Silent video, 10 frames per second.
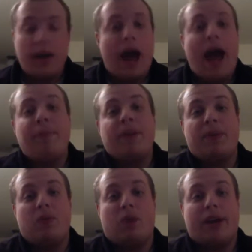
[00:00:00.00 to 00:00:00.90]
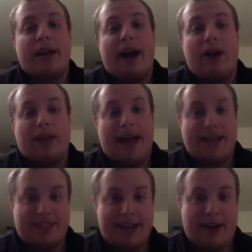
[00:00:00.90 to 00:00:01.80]
I happened to be working out
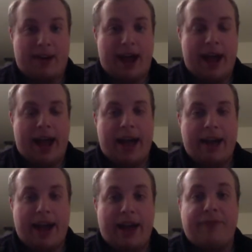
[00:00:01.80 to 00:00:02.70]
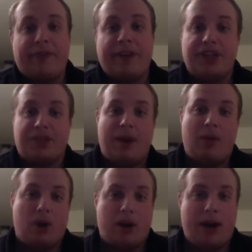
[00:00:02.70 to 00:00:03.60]
last Saturday, and I had finished my
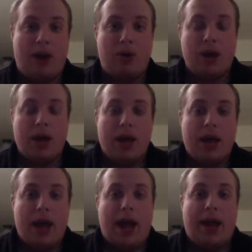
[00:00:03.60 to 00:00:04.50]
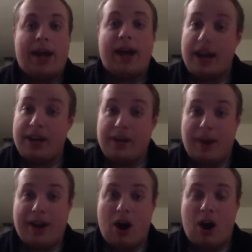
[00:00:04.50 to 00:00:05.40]
workout and I got into
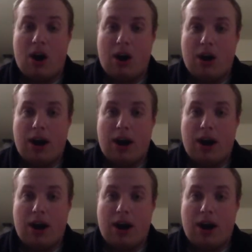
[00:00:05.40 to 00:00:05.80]
my car,